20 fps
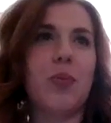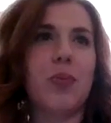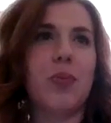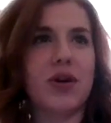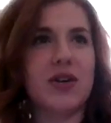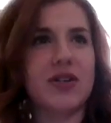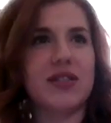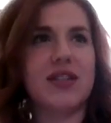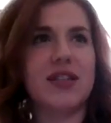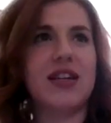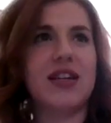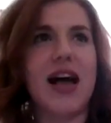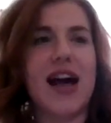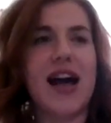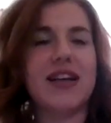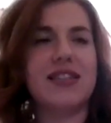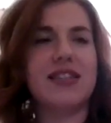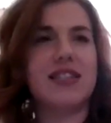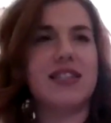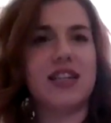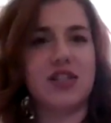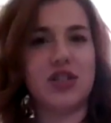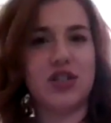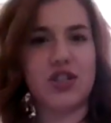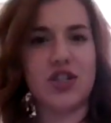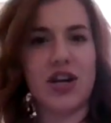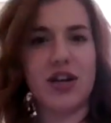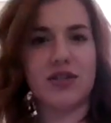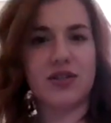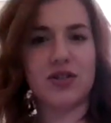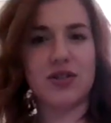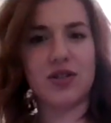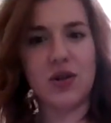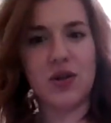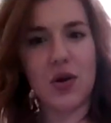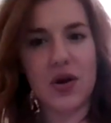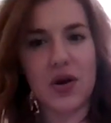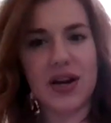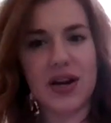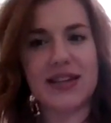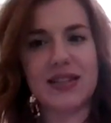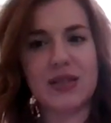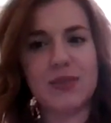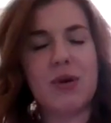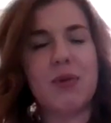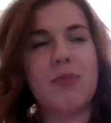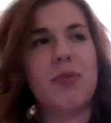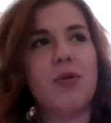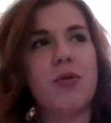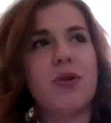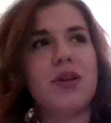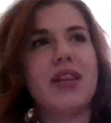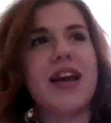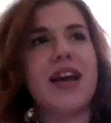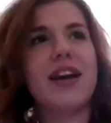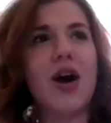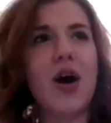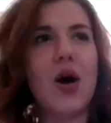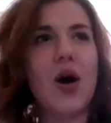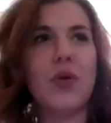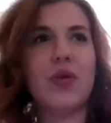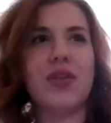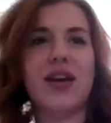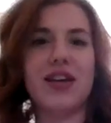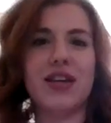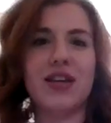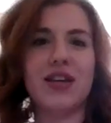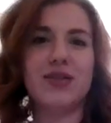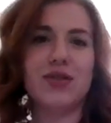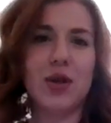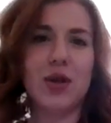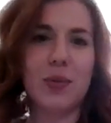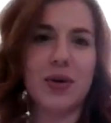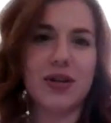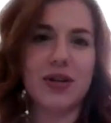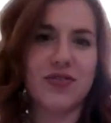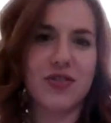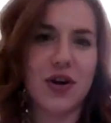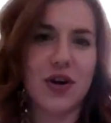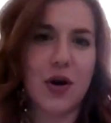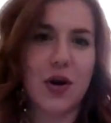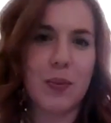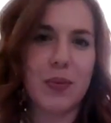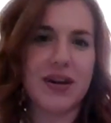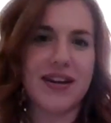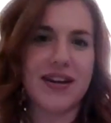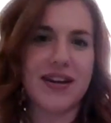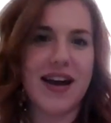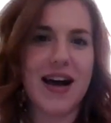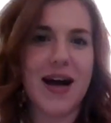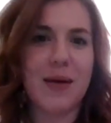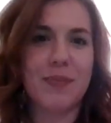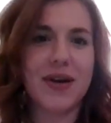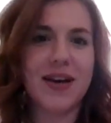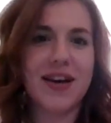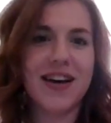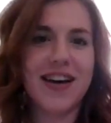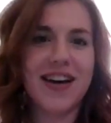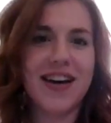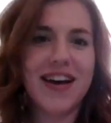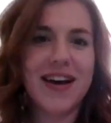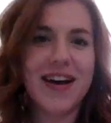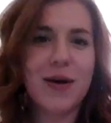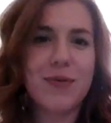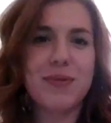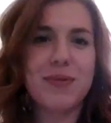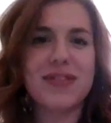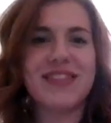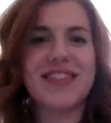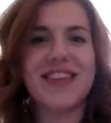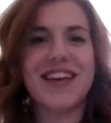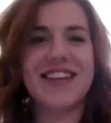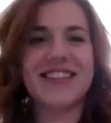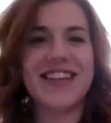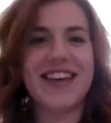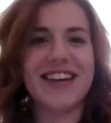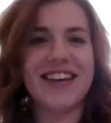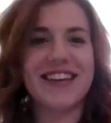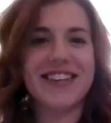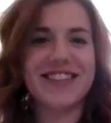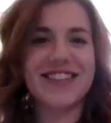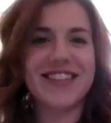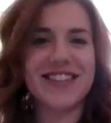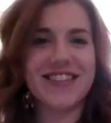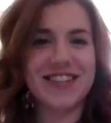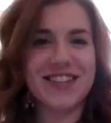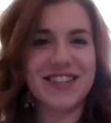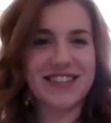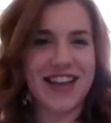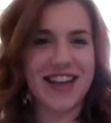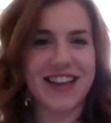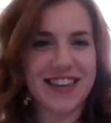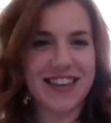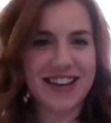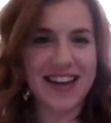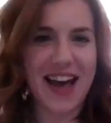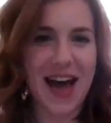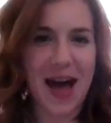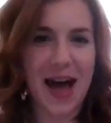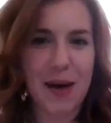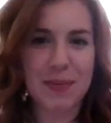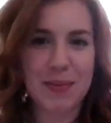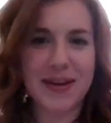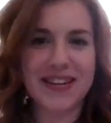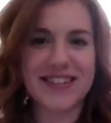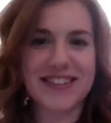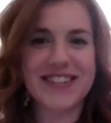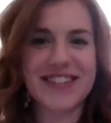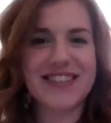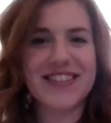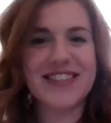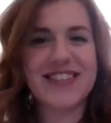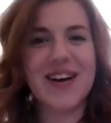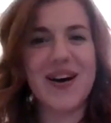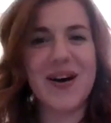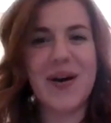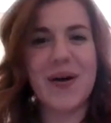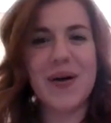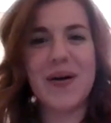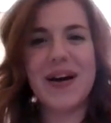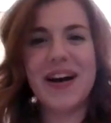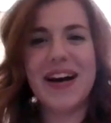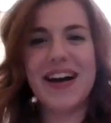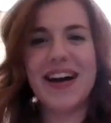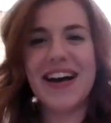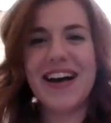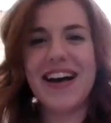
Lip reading: personalized it and shared stories, people were like, oh, thank you so much for opening up. But then, like, still nothing happened. So